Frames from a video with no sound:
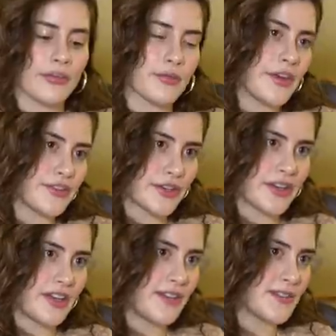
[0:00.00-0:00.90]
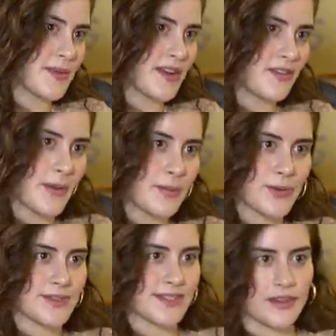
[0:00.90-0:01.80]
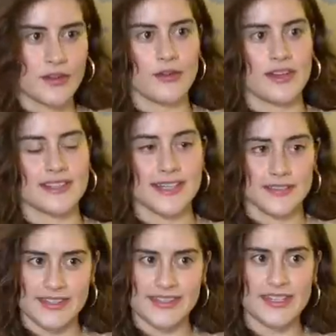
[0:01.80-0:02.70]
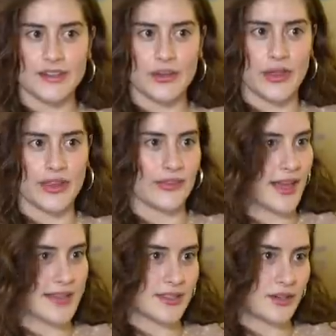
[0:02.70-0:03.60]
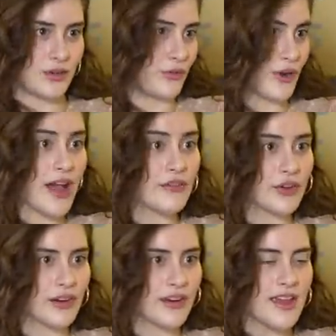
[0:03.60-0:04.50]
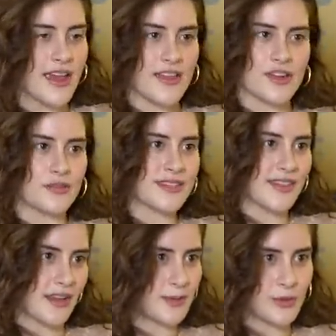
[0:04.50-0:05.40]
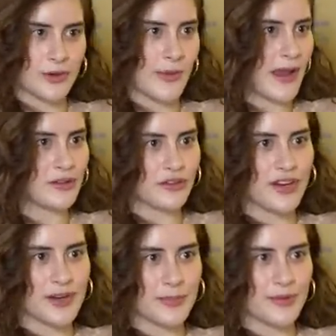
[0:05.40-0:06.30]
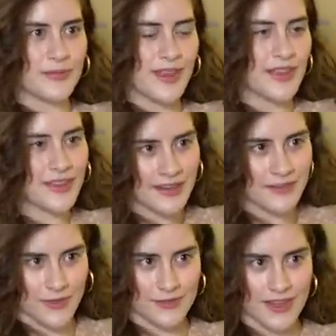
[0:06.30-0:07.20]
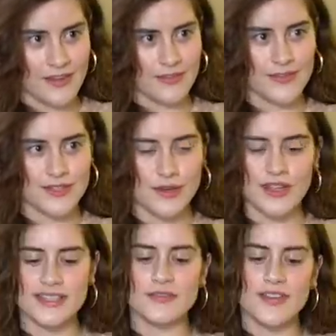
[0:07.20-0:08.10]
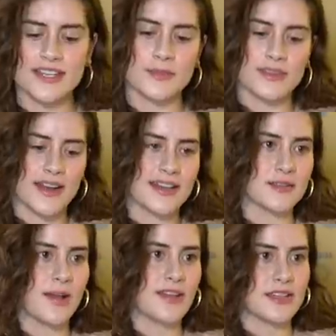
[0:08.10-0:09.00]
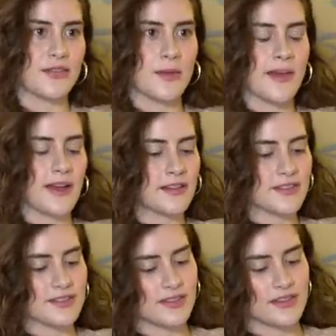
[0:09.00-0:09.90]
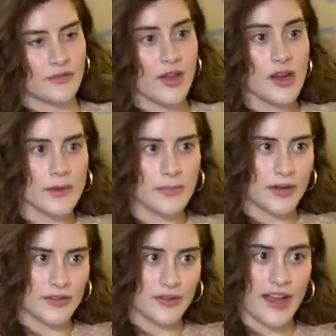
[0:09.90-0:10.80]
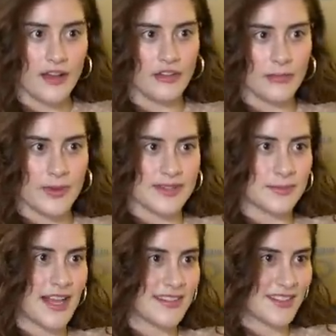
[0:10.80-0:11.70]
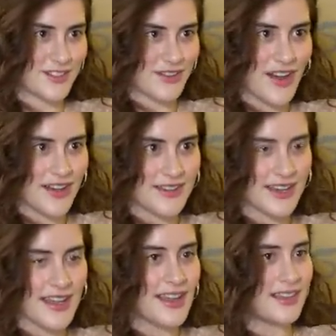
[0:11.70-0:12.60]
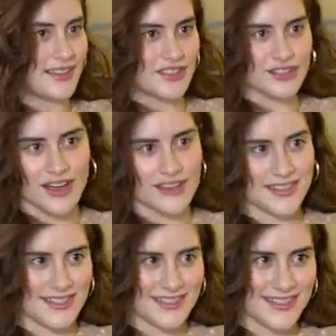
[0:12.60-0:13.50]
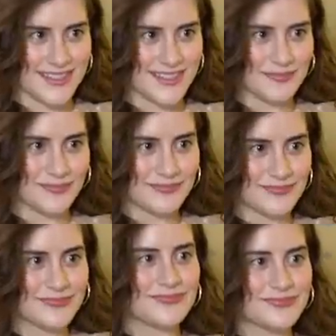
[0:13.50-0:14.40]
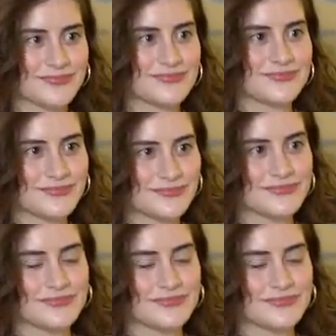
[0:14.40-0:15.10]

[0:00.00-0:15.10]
three alternatives made of bamboo, silicone, and stainless steel that can last you forever and that are recyclable or biodegradable at the end of their life. So it's go. an investment that has a positive impact not just on the environment but on your health, because plastic mm-hmm. straws leach toxins. Yeah. And what